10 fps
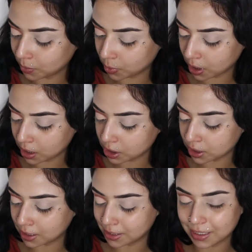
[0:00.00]
brush.
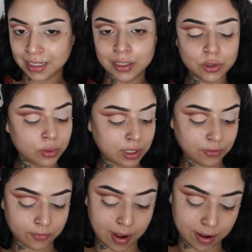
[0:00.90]
It's
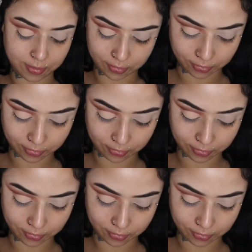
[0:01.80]
E25.